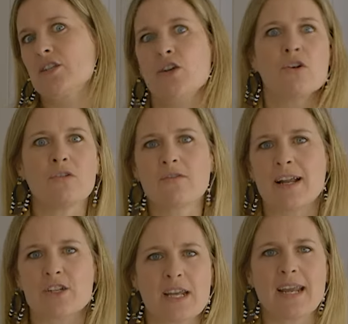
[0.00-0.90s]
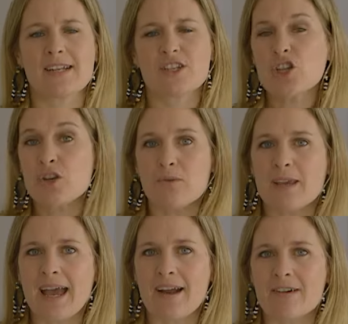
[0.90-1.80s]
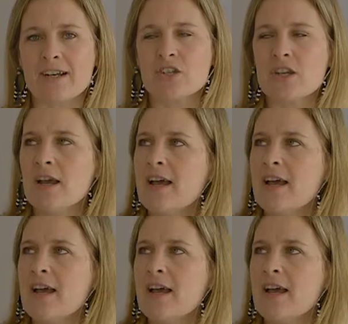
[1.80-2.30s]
too flashy and too garish.